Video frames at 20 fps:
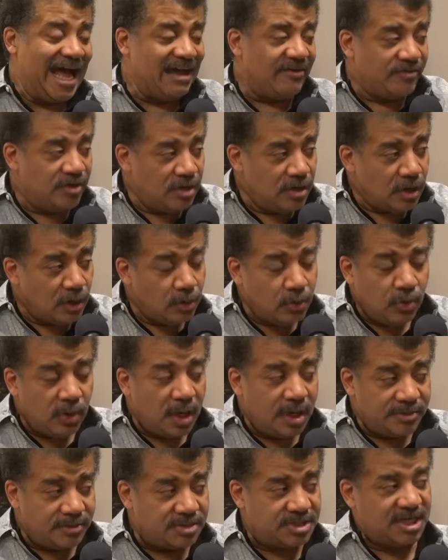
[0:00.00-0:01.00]
I have no
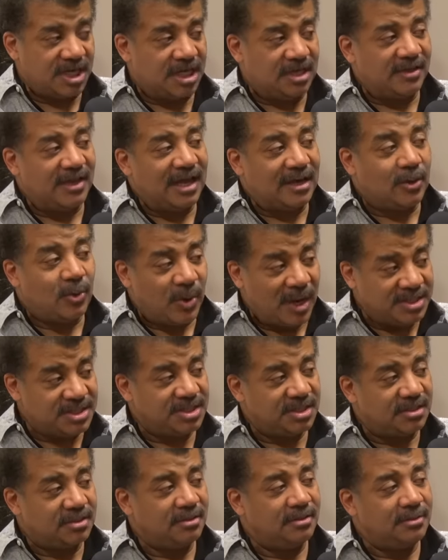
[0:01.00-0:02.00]
understanding of that
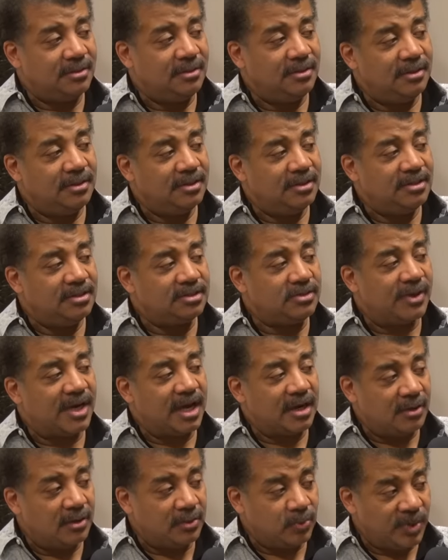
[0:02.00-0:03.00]
question, so we
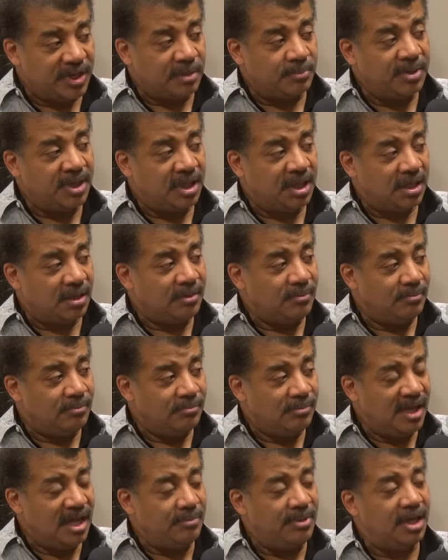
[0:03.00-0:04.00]
got to go to Wikipedia.
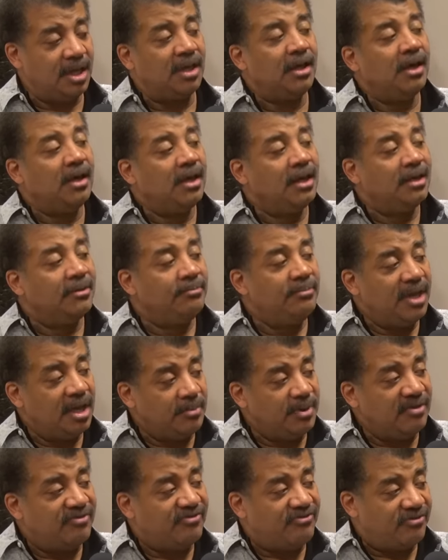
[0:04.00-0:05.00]
All maybe, right.
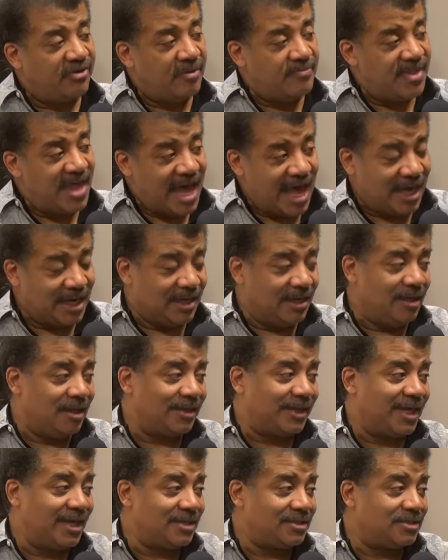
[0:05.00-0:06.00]
maybe from that
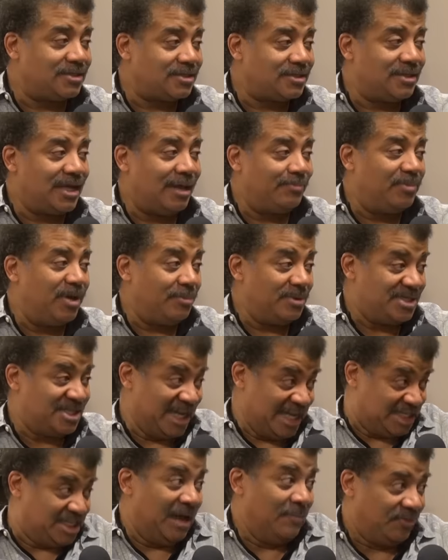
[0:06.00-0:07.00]
again, I'll be able to
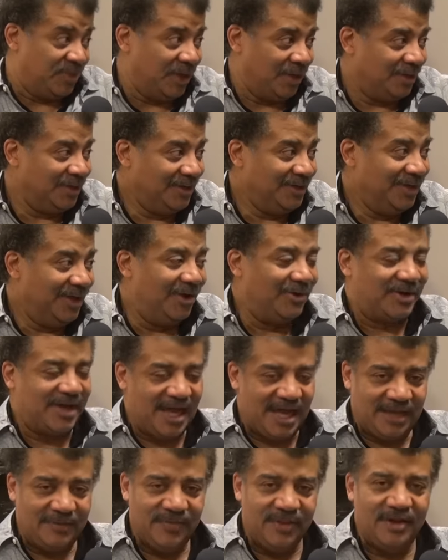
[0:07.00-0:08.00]
say something. Say something. Okay?
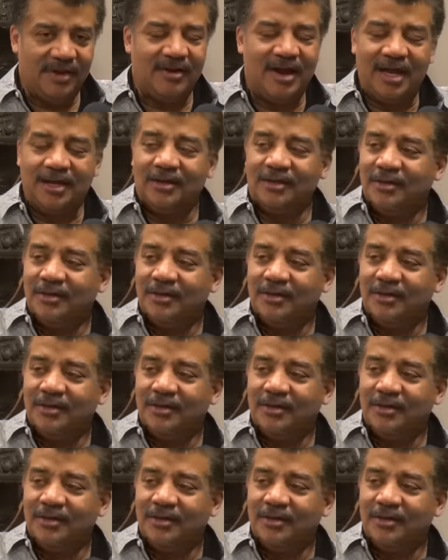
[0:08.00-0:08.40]
okay. All right.